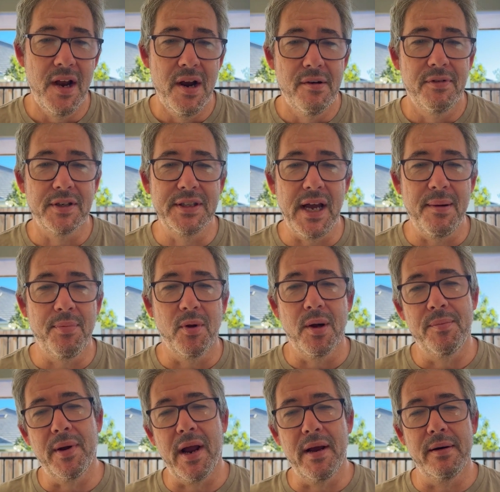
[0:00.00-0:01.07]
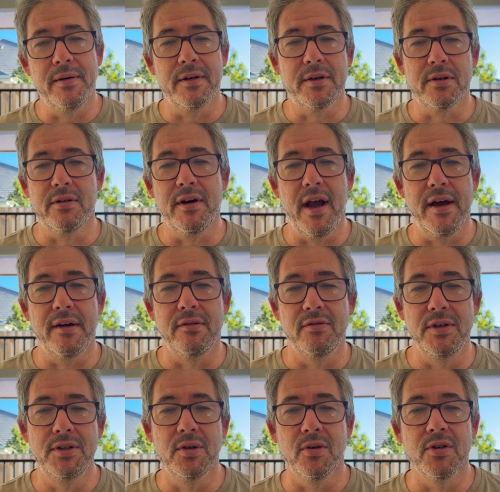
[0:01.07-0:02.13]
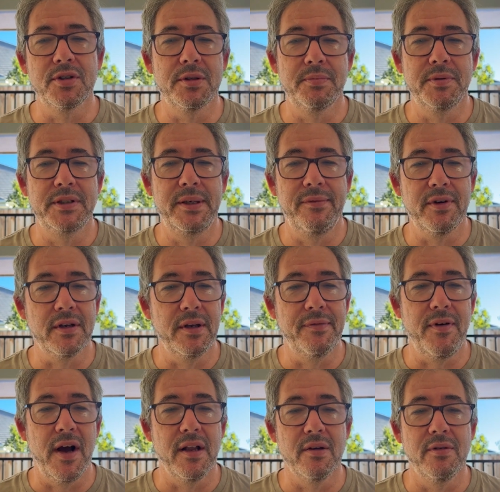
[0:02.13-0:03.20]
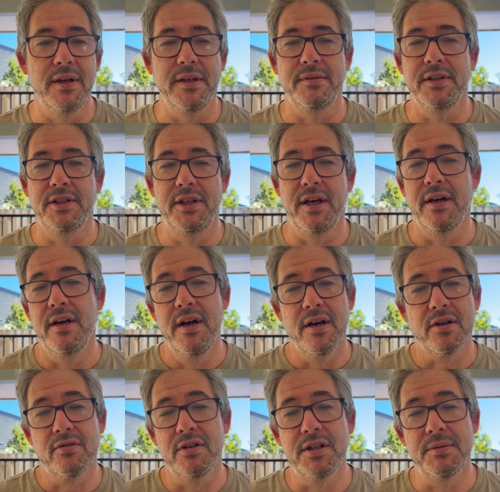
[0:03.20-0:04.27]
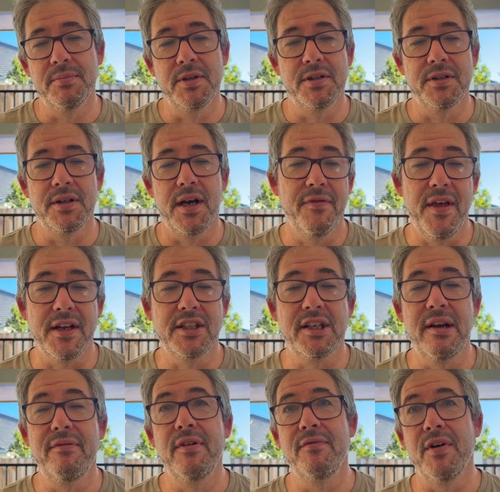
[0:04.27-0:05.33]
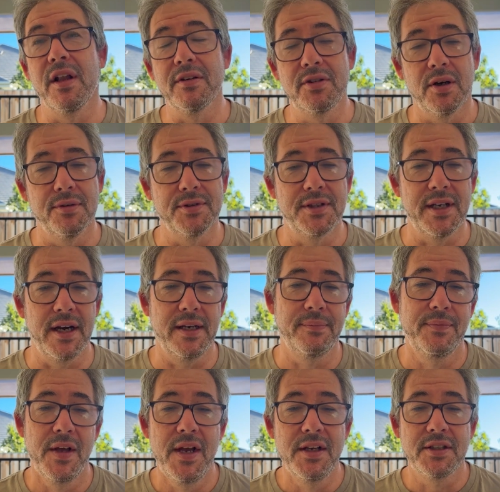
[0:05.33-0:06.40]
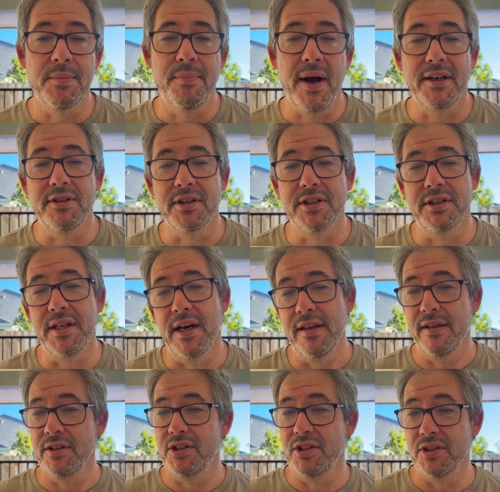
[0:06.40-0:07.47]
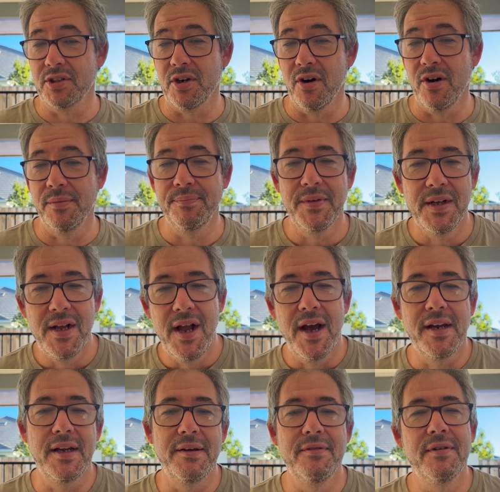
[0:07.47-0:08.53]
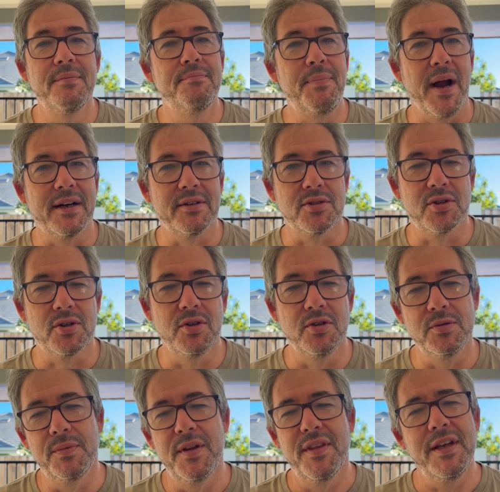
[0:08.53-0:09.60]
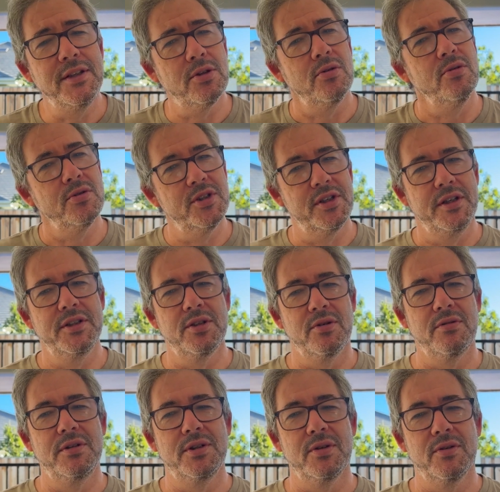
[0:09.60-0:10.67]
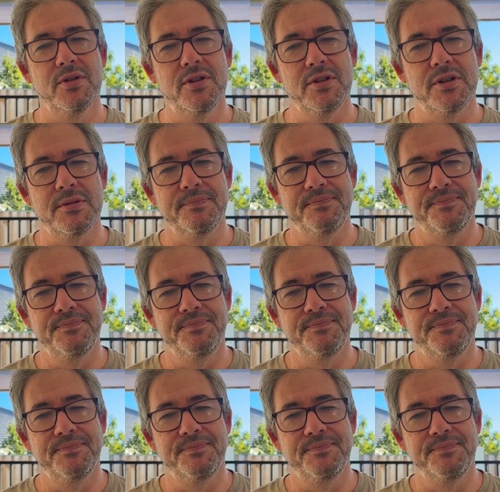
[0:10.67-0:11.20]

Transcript: For example, I began to create a resource specifically for Halloween this year, Christmas, Thanksgiving, Valentine's Day, St. Patrick's Day that's just gone, and even back to school. These are all seasonal resources.